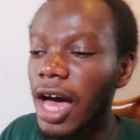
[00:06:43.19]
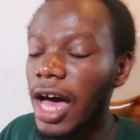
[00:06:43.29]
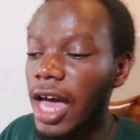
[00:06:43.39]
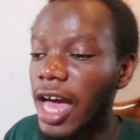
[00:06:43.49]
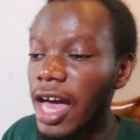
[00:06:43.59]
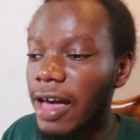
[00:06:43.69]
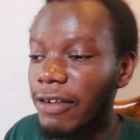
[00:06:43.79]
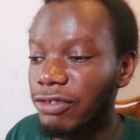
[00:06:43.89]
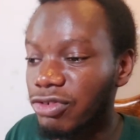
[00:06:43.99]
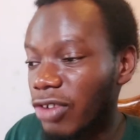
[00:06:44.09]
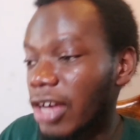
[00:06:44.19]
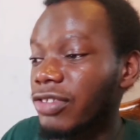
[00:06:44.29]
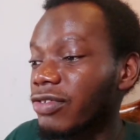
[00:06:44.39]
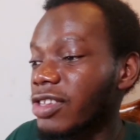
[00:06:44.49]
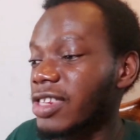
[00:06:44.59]
I have tried
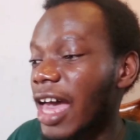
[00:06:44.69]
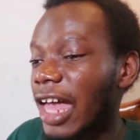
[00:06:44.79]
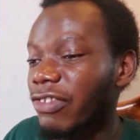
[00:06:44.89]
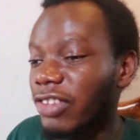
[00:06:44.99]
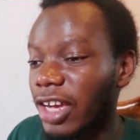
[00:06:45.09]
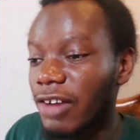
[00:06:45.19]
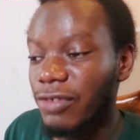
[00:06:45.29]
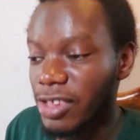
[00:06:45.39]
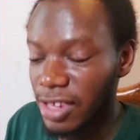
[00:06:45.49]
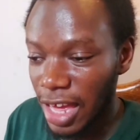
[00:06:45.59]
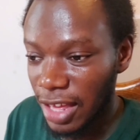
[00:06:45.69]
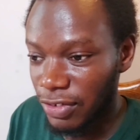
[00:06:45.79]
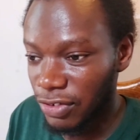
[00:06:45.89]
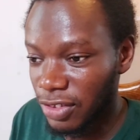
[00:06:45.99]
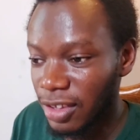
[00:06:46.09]
to research. I have
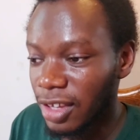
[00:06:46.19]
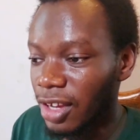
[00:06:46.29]
researched